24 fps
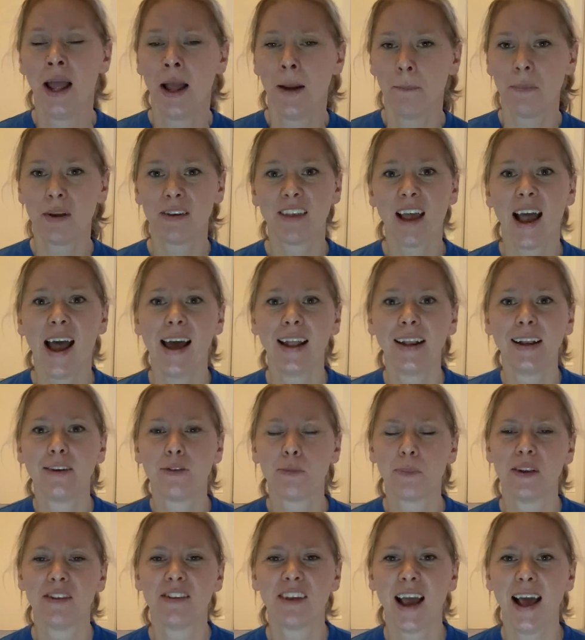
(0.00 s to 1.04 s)
Miss Hanley's
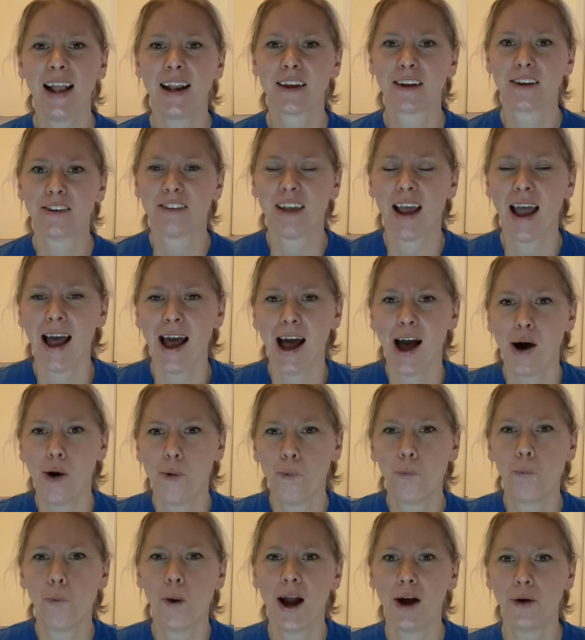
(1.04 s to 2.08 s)
been telling us
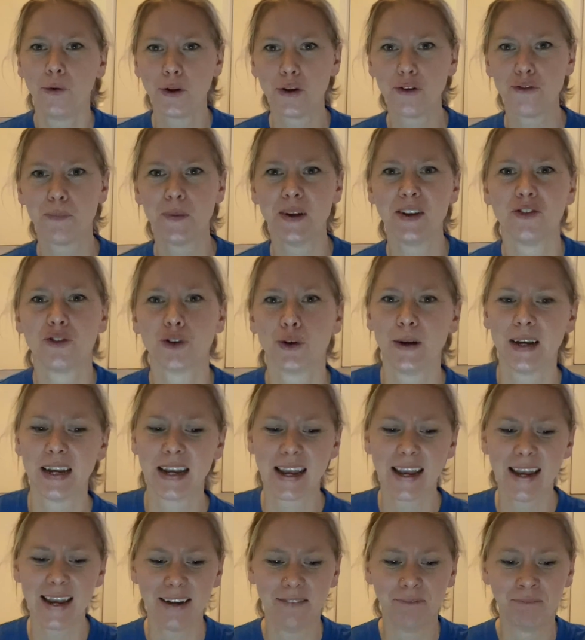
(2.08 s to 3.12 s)
how well you've been joining
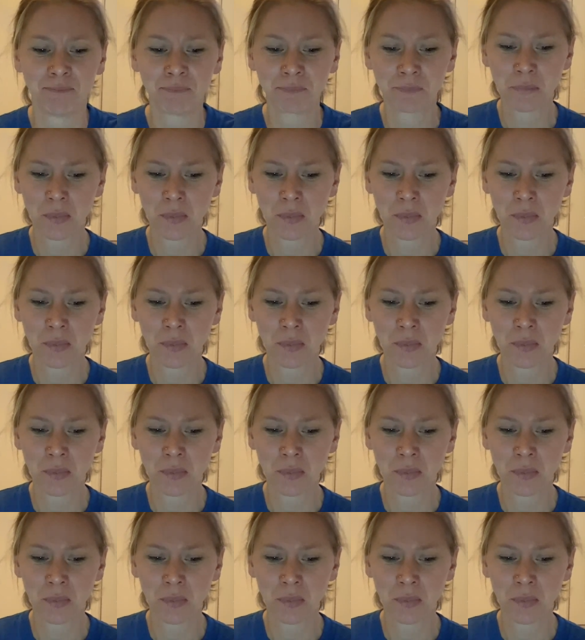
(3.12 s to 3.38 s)
in.